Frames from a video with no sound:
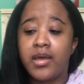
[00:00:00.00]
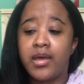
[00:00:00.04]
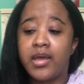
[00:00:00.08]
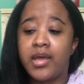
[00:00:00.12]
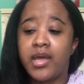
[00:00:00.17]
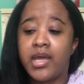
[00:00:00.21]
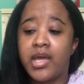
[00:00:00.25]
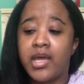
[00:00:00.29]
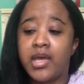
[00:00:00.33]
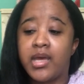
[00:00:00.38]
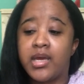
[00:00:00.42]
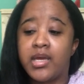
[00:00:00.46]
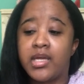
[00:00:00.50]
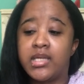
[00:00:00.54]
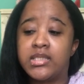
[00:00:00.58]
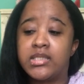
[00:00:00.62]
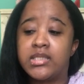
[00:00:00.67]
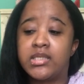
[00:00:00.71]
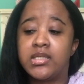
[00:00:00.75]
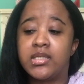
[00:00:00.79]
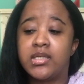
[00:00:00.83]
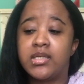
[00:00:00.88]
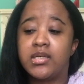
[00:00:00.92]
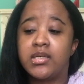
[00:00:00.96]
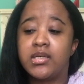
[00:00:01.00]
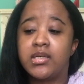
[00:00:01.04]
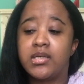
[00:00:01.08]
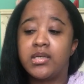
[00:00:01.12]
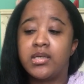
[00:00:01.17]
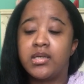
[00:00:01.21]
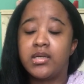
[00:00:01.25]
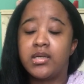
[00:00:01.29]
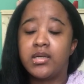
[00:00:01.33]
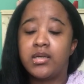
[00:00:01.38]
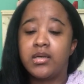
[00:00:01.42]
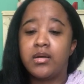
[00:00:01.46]
And
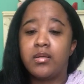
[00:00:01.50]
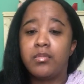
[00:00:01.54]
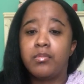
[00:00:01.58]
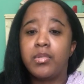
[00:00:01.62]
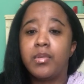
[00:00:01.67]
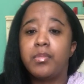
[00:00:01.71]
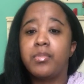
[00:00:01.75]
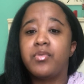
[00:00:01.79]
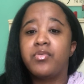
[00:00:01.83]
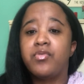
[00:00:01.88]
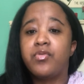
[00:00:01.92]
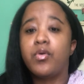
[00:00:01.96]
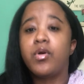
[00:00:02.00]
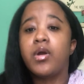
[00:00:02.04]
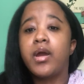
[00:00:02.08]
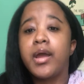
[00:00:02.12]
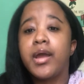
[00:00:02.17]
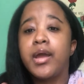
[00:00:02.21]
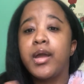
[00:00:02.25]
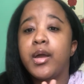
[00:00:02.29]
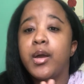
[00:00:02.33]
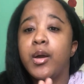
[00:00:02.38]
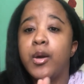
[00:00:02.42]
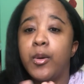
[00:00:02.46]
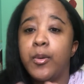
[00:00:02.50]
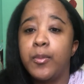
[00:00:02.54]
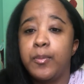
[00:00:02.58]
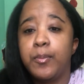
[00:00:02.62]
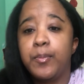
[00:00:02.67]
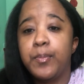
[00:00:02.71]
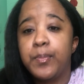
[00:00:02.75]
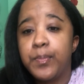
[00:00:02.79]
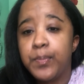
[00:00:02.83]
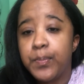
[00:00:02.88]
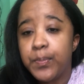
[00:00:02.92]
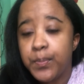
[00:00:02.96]
but before I go,
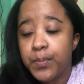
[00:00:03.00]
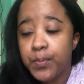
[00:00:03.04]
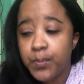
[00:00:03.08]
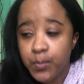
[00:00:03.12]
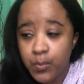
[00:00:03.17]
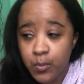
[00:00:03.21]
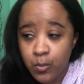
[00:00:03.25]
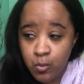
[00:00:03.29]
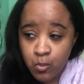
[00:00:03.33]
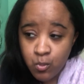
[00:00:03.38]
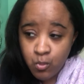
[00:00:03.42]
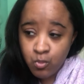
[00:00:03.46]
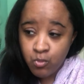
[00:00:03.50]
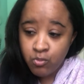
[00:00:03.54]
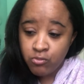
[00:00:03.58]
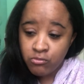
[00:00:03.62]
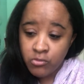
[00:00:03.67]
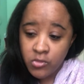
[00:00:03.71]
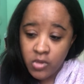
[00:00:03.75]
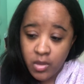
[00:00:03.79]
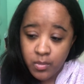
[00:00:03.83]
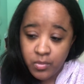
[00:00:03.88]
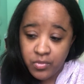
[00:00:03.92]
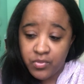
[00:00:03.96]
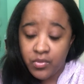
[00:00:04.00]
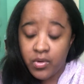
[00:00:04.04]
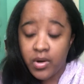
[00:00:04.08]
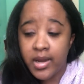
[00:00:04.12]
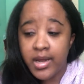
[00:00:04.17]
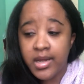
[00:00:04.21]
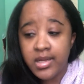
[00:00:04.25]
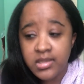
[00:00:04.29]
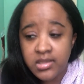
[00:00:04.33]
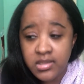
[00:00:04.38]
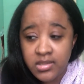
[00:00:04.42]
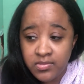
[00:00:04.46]
before I
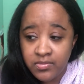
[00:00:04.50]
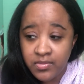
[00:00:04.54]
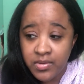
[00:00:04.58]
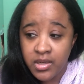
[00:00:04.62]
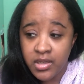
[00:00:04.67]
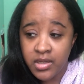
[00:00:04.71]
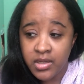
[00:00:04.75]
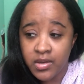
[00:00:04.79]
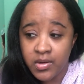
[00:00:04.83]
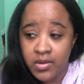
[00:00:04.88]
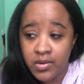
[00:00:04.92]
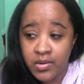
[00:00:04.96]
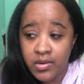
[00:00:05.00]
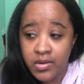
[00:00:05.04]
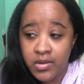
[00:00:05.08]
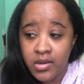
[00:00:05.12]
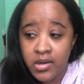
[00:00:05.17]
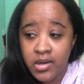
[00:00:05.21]
end this video,